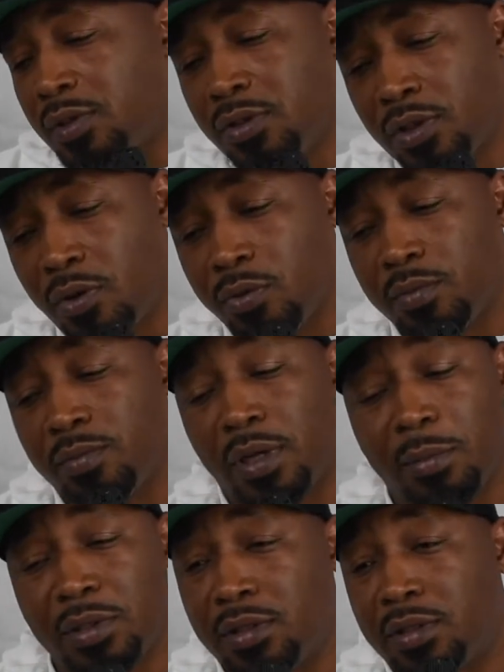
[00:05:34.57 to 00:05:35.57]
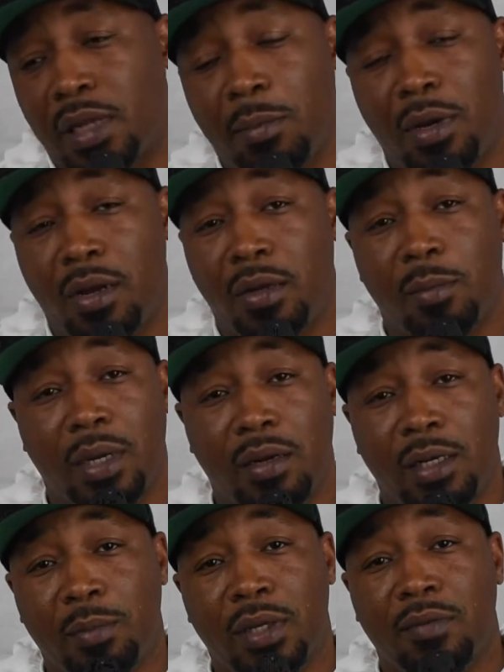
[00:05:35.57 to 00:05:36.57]
So I'm all about
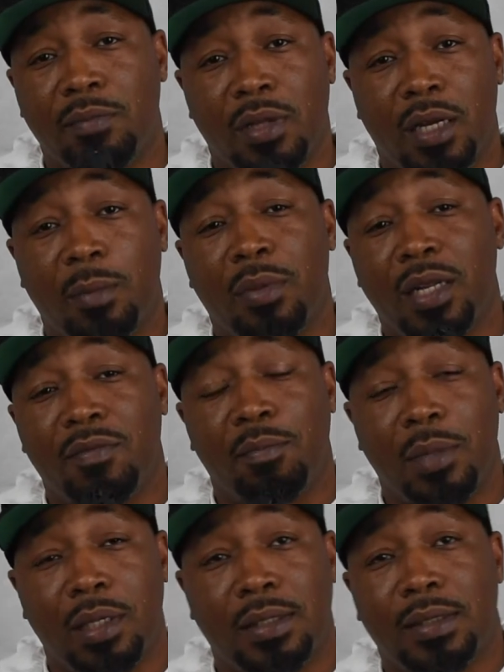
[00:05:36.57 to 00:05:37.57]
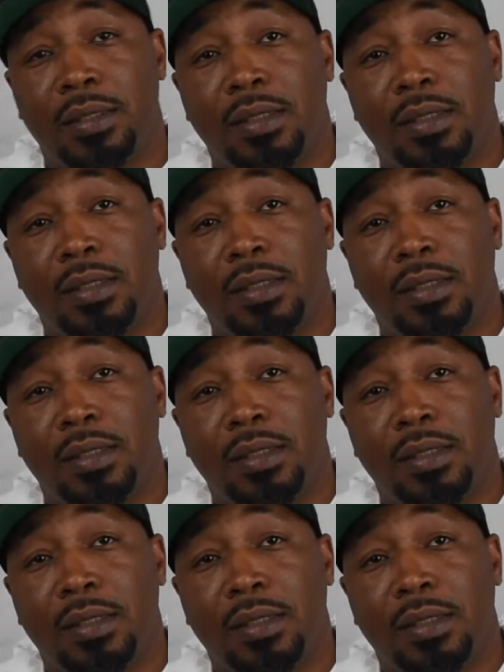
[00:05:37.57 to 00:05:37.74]
upliftment.